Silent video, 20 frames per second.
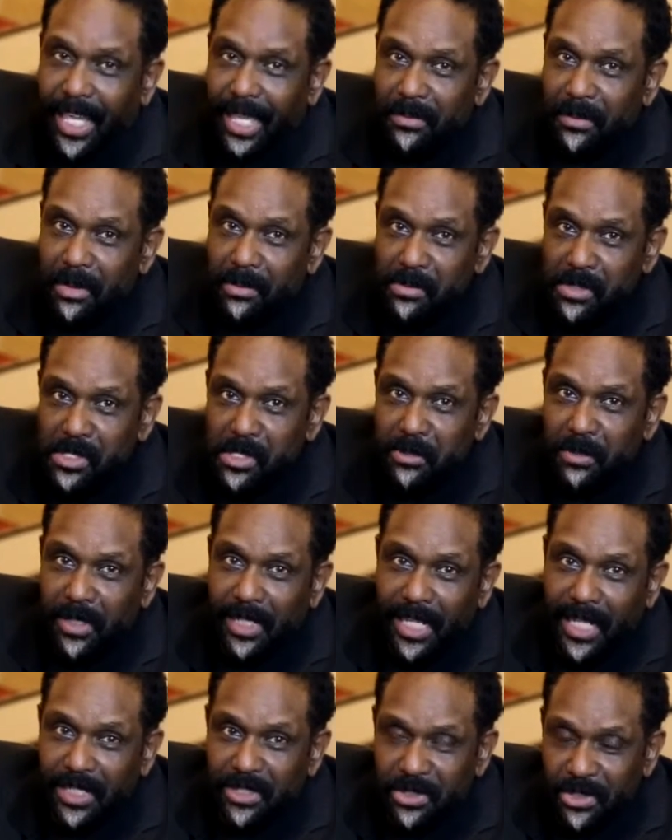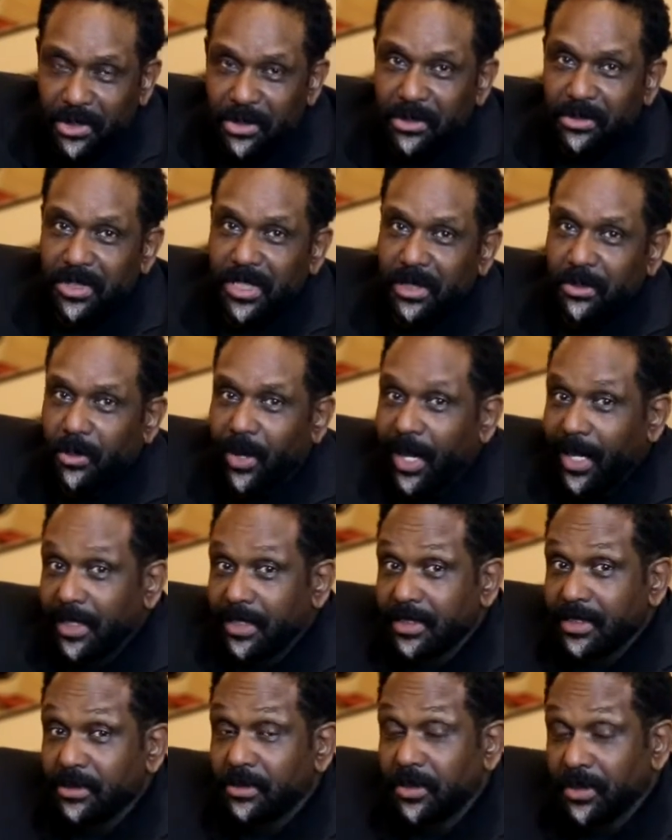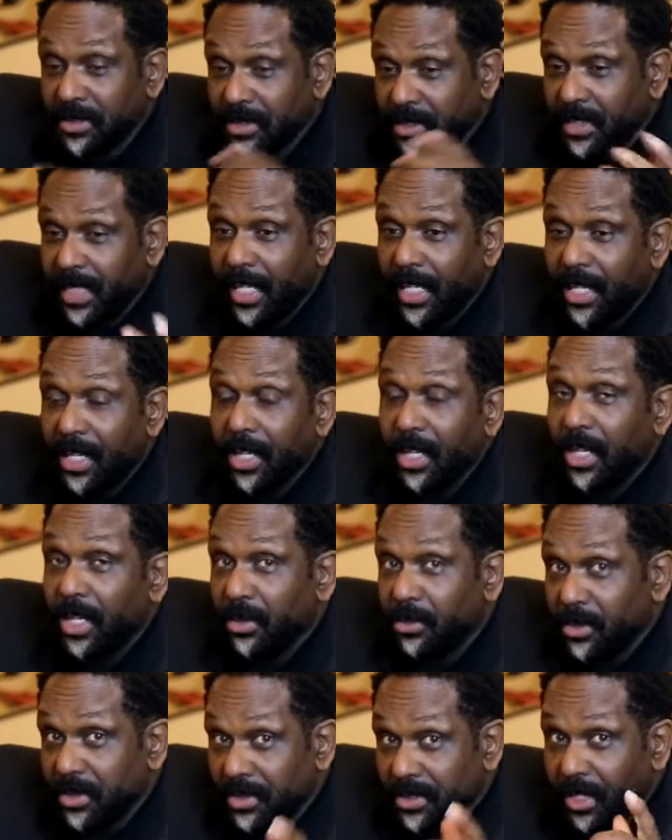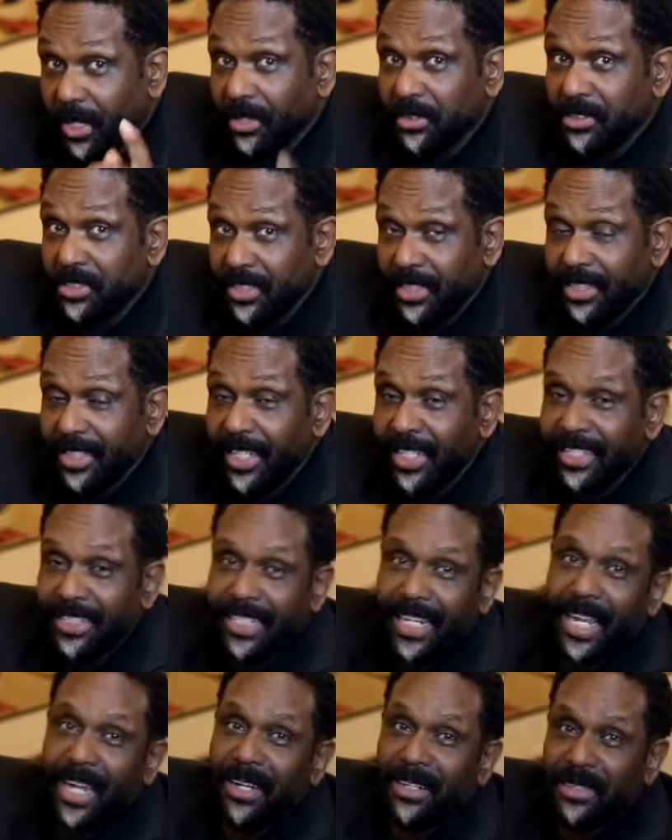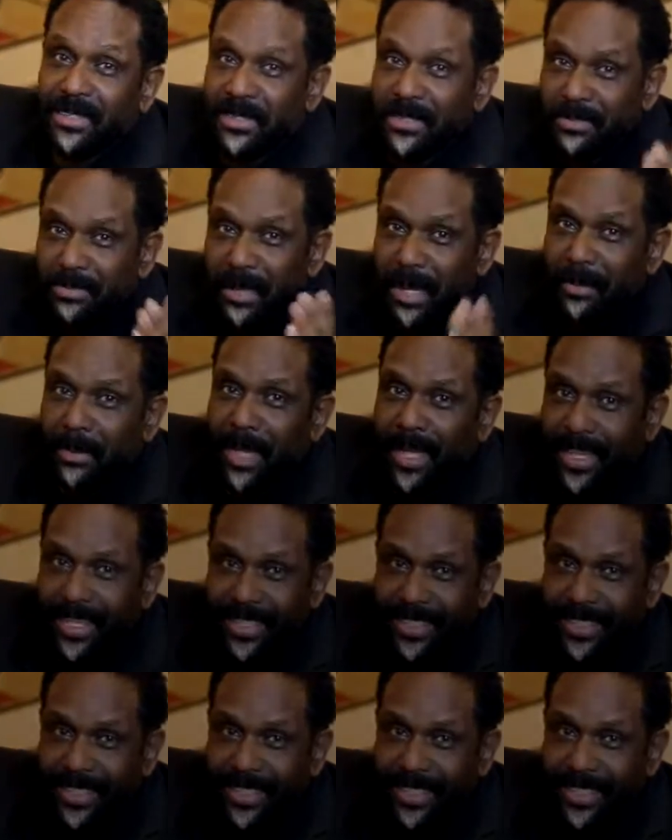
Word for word: Amen. Bishop elect Joel T. Wallace. And we'll say, we'll talk to you later now. Bye bye.